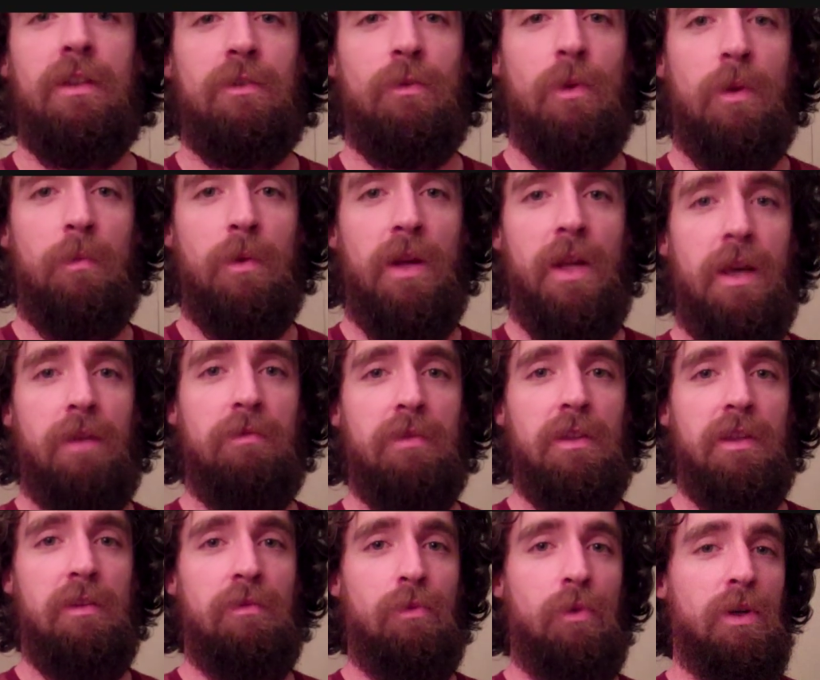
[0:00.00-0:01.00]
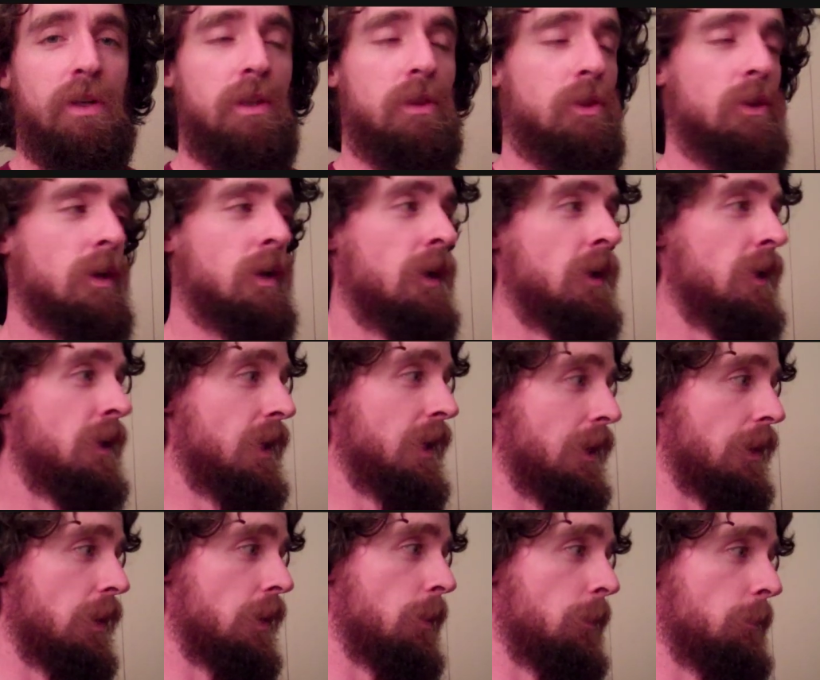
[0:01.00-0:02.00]
that's what I'm going to have to live with,
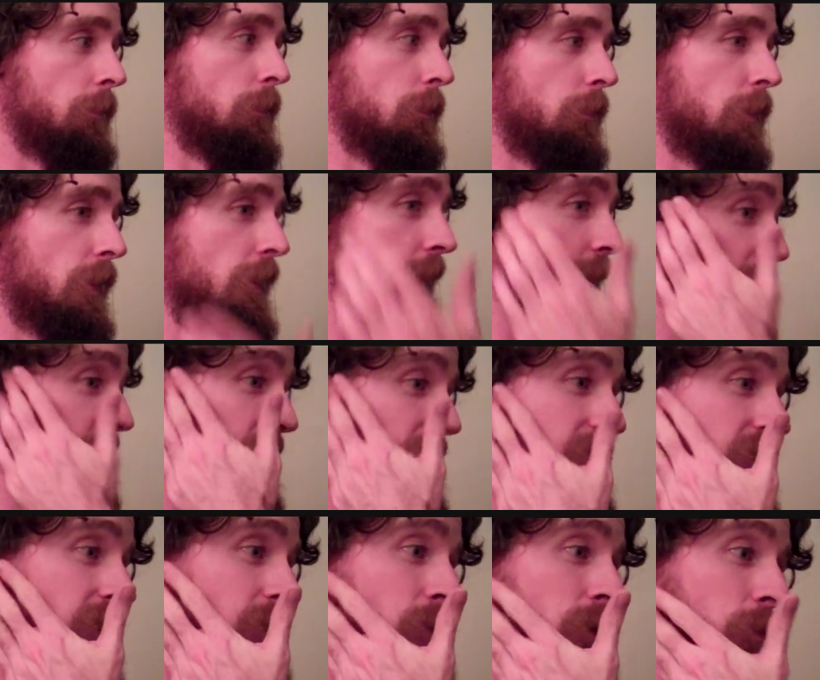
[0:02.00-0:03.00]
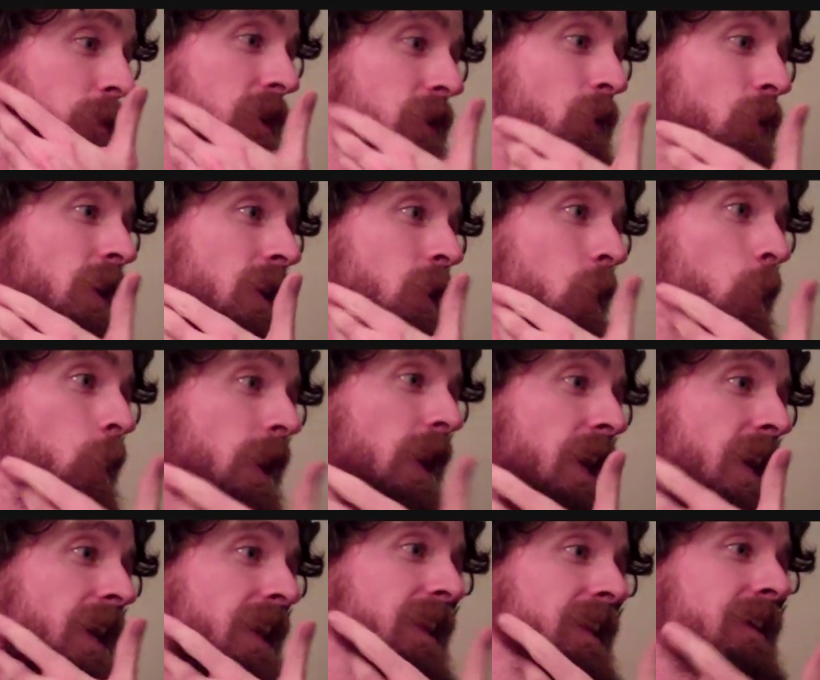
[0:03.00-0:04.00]
and they seem to be doing
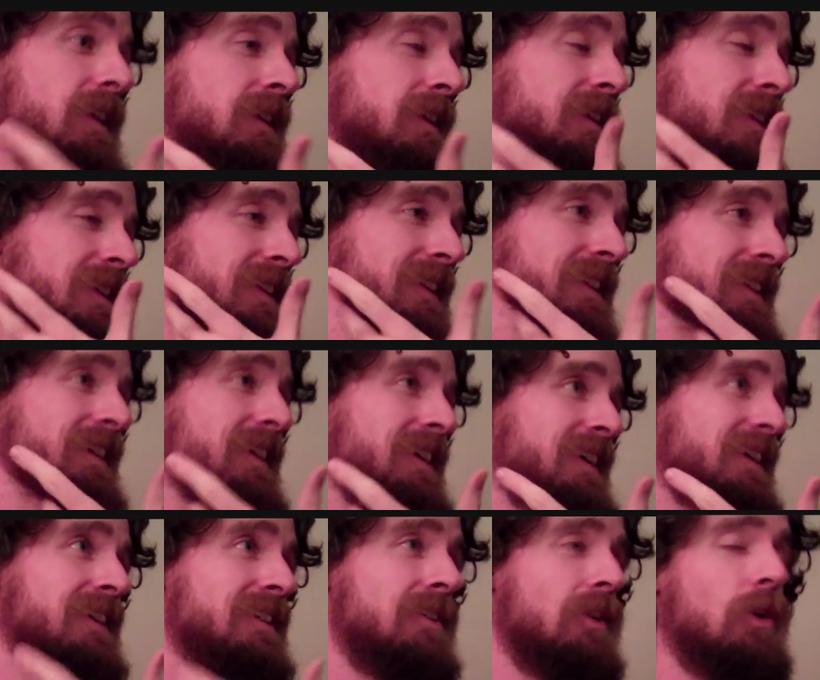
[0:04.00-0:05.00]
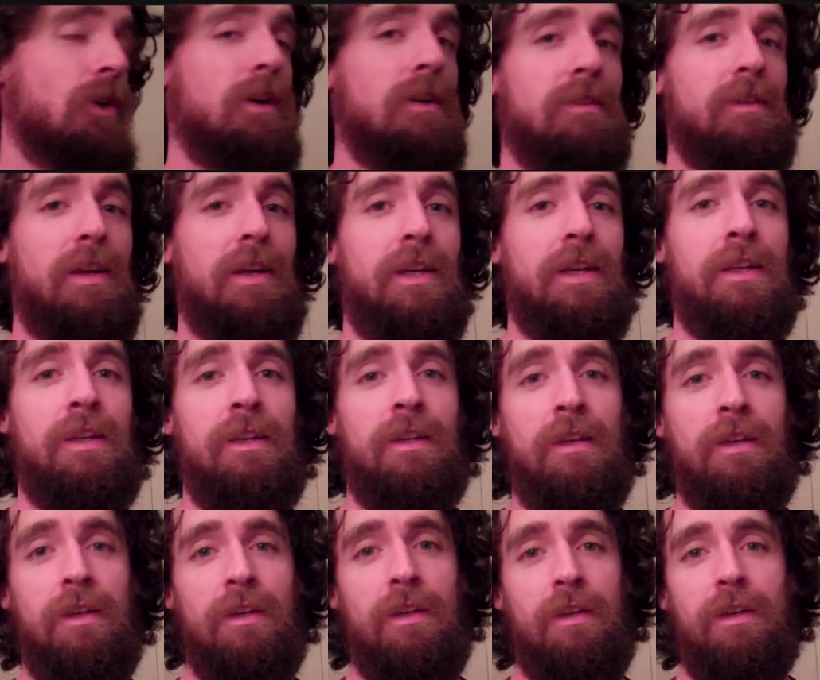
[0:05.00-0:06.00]
okay as long as I
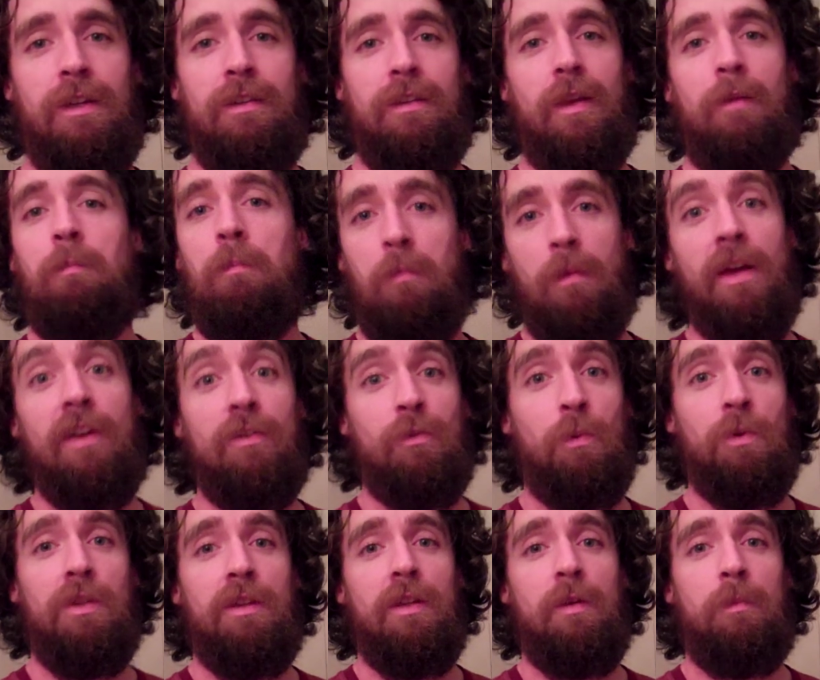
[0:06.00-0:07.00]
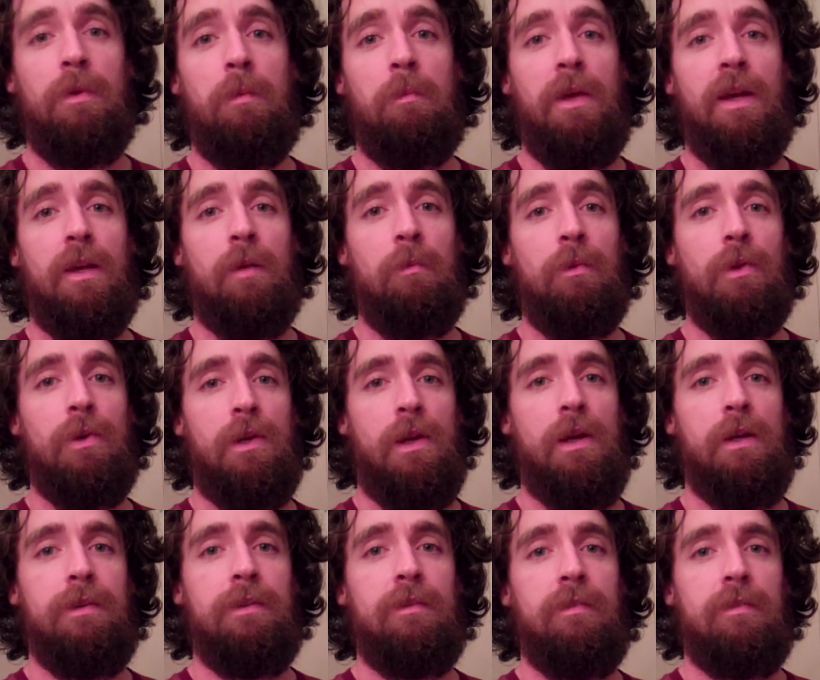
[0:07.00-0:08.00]
mess with them and make them look
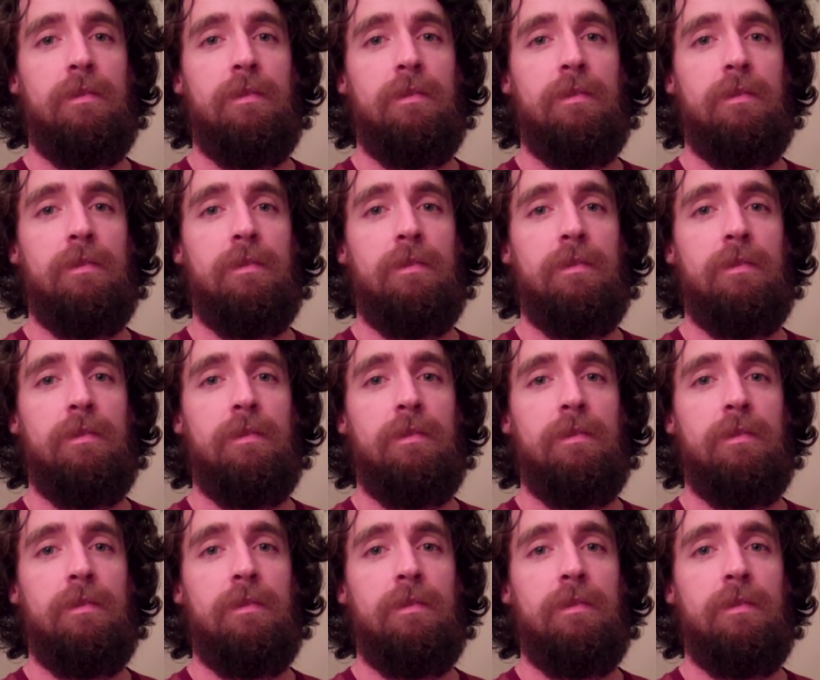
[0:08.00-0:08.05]
nice.